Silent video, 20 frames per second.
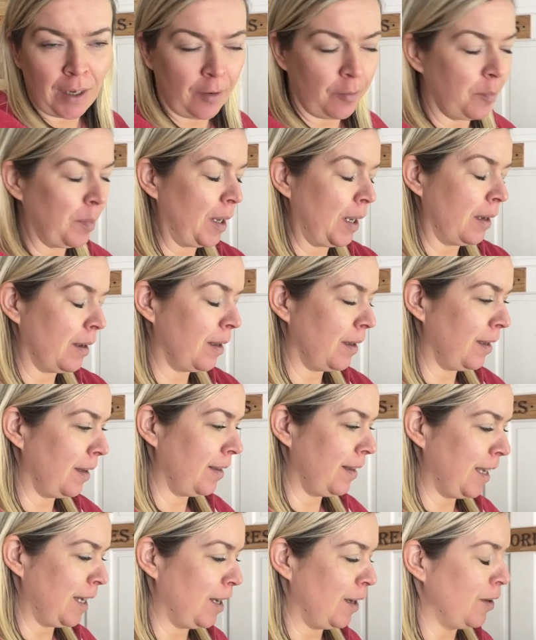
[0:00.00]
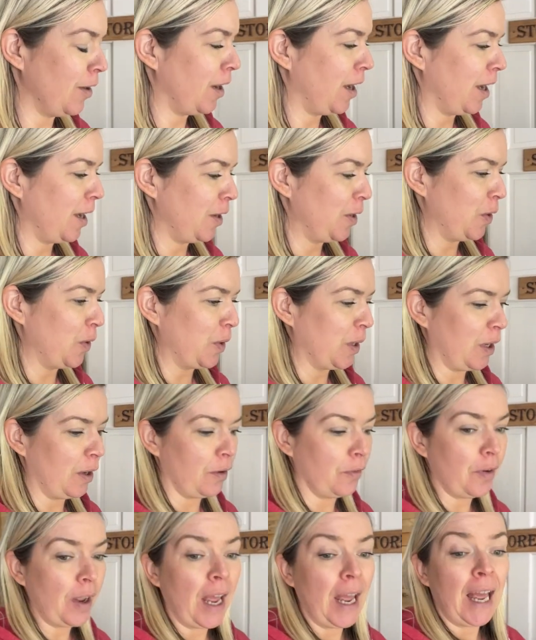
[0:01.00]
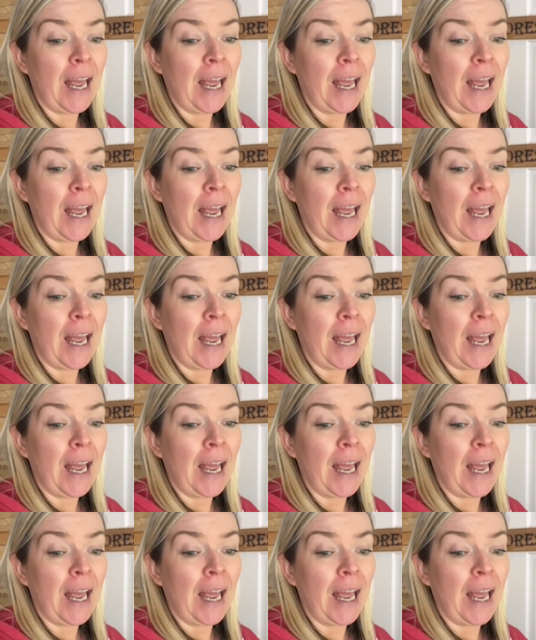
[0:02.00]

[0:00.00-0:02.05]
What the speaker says: of milk that they know and love.